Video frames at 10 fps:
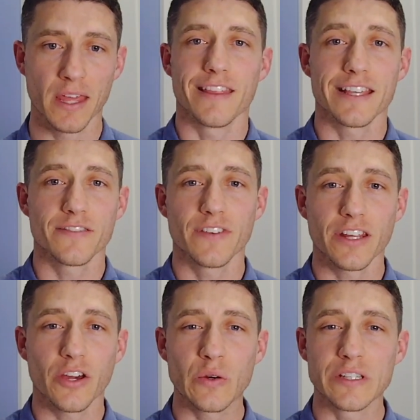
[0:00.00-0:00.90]
This
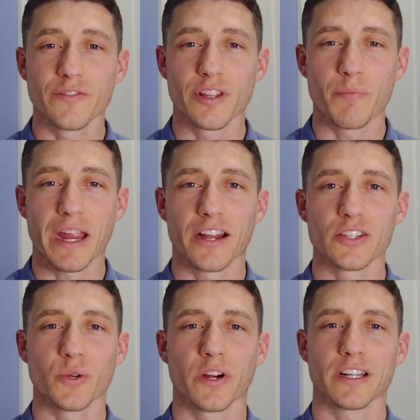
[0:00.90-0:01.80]
video is for the
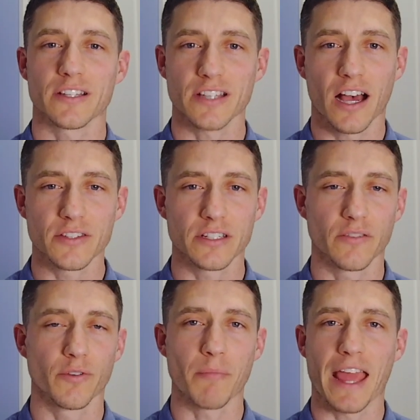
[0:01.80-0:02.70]
parents who are
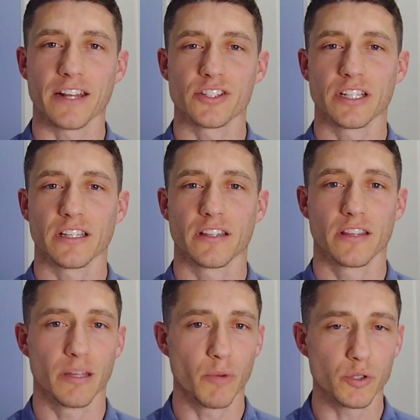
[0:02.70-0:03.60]
exhausted from
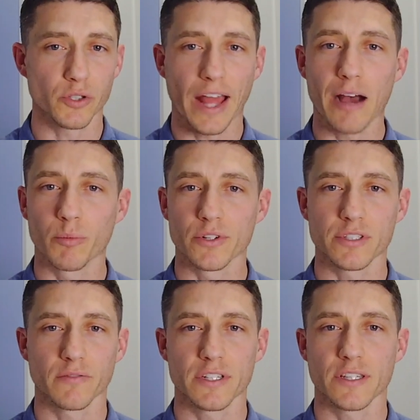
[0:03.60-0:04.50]
managing the emotional
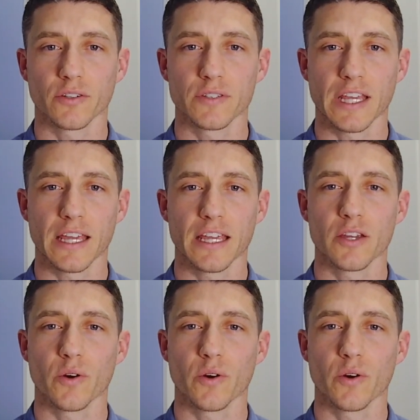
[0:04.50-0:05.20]
outbursts every single day,